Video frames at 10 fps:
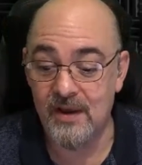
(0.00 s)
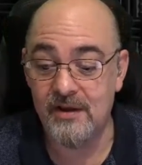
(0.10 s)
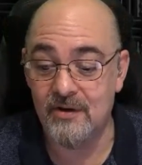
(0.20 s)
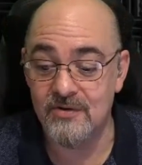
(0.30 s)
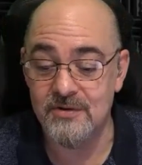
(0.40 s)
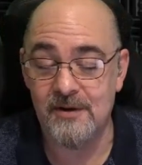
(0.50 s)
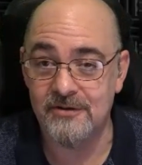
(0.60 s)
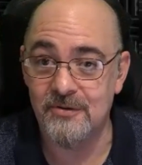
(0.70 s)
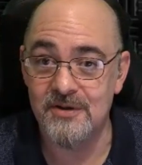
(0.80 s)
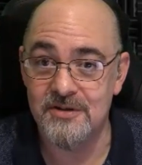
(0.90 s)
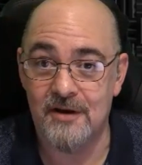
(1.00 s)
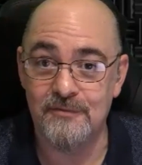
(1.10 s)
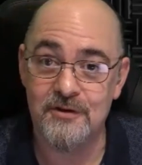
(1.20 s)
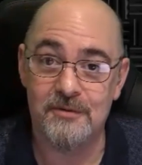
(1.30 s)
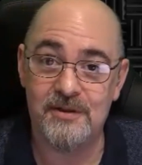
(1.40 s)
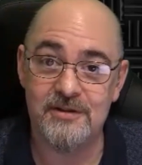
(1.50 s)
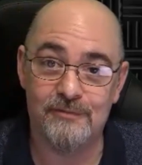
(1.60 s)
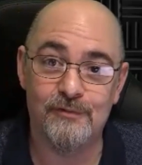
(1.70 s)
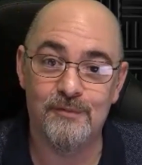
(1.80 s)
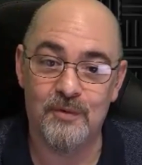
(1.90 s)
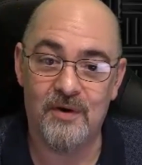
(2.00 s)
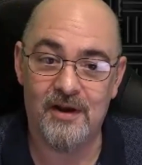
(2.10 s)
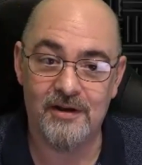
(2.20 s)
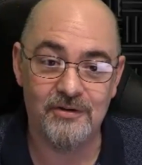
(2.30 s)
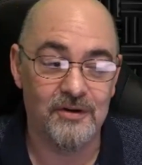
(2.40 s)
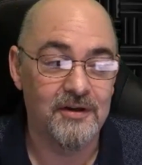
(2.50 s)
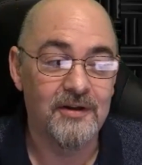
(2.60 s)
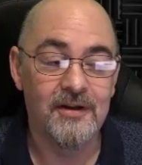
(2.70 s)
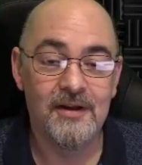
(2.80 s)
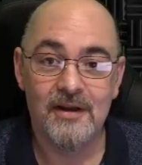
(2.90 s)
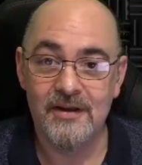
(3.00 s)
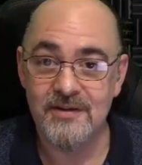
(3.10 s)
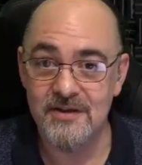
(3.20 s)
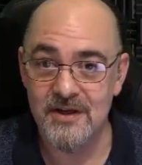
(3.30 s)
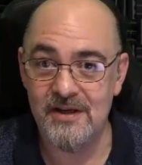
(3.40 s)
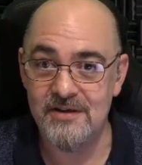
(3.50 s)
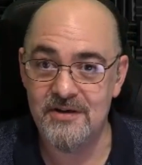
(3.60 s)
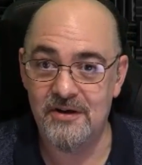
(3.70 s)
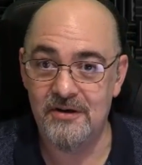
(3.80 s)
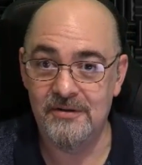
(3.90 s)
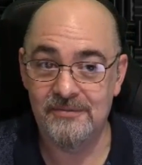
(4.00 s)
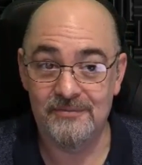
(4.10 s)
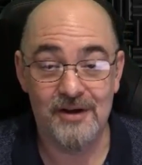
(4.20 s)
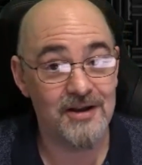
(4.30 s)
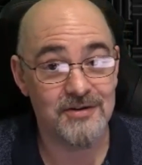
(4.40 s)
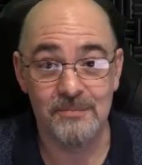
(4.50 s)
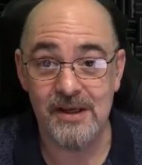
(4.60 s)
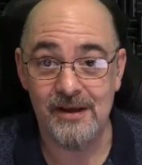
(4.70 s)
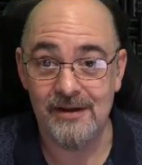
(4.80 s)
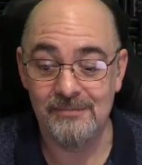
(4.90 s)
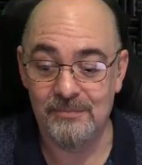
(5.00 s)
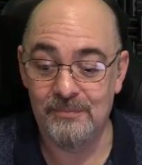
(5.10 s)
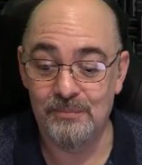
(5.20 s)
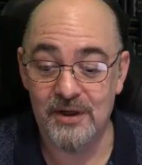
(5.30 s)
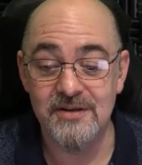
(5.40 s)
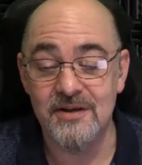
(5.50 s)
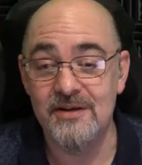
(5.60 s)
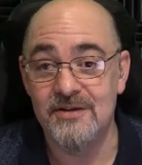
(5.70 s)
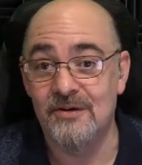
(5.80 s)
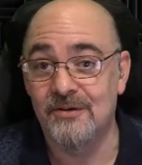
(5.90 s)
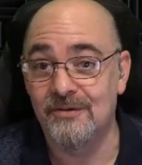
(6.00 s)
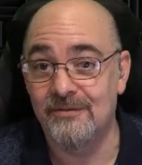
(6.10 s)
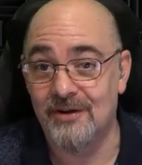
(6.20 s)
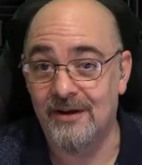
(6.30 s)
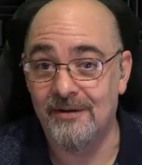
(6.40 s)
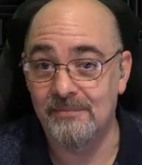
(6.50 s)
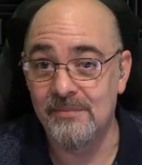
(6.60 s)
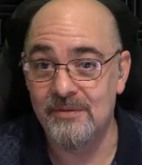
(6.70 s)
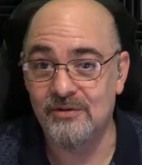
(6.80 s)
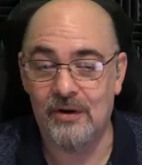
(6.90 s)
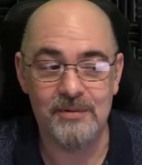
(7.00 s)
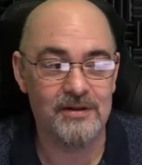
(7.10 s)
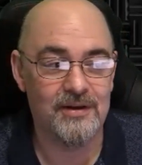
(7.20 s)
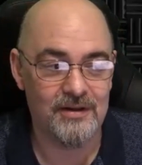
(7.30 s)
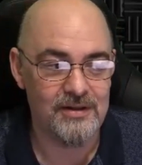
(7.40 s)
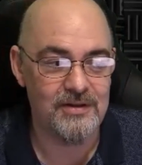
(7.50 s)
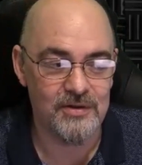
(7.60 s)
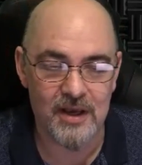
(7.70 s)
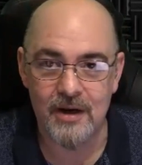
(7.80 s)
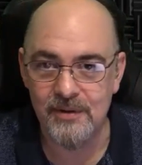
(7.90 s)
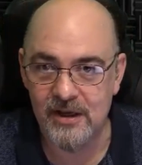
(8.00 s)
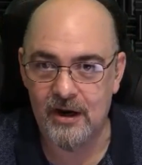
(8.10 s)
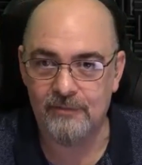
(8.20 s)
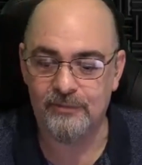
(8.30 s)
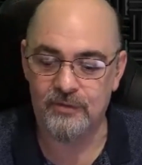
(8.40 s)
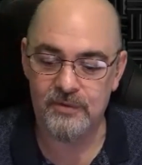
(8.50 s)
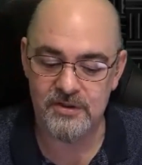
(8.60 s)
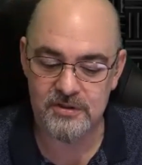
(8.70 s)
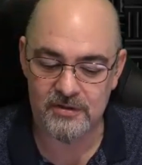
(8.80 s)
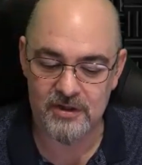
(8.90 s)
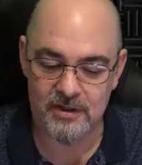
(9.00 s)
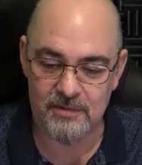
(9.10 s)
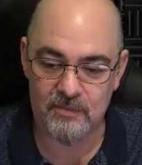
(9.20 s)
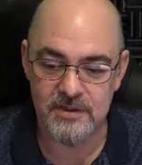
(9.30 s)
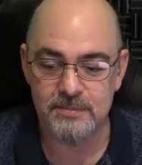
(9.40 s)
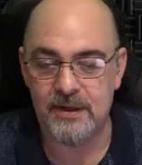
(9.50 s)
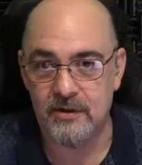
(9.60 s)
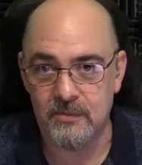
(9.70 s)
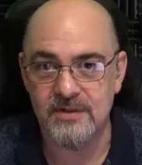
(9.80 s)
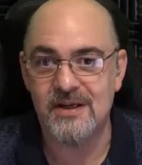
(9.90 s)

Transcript: he goes about doing stuff is going to be different from the way I do it. Is his easier? Not to me, but it's easier to him. So, I mean, you got to be careful when you start talking about what's better, what's